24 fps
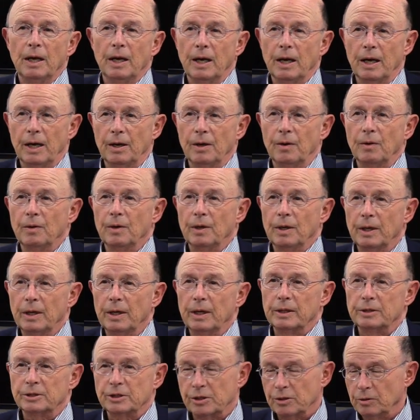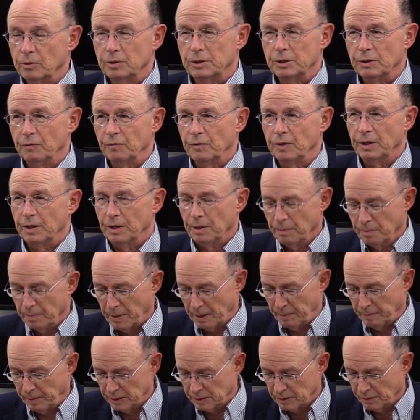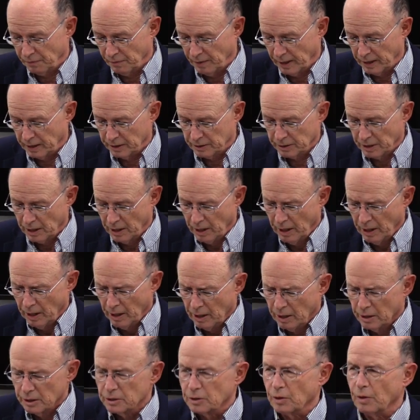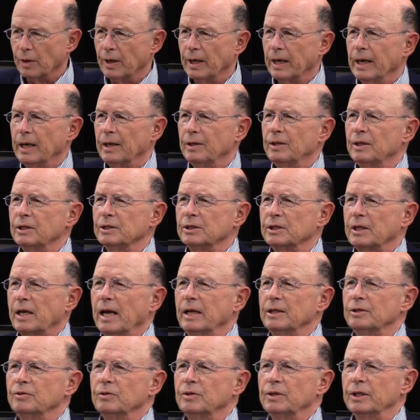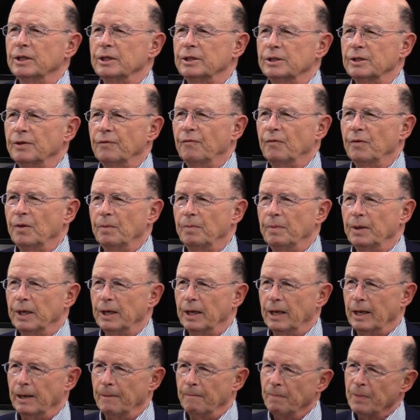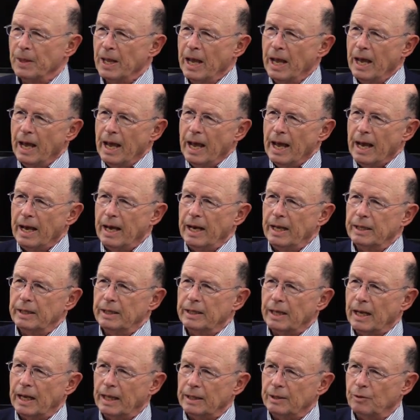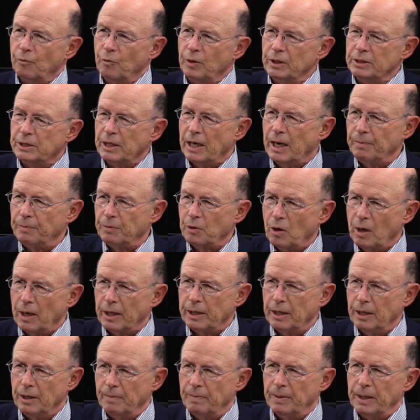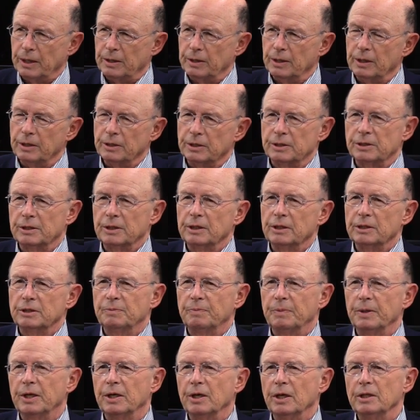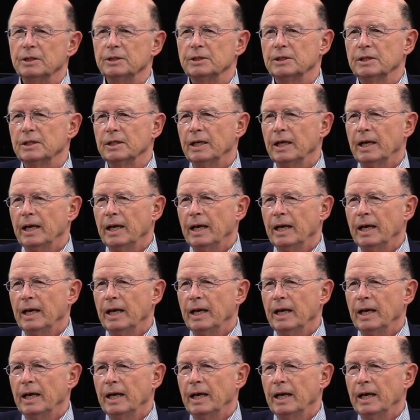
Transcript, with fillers: uh, exclusively by means of violence. So you have this contradiction from the beginning. And the reason I'm talking about this is because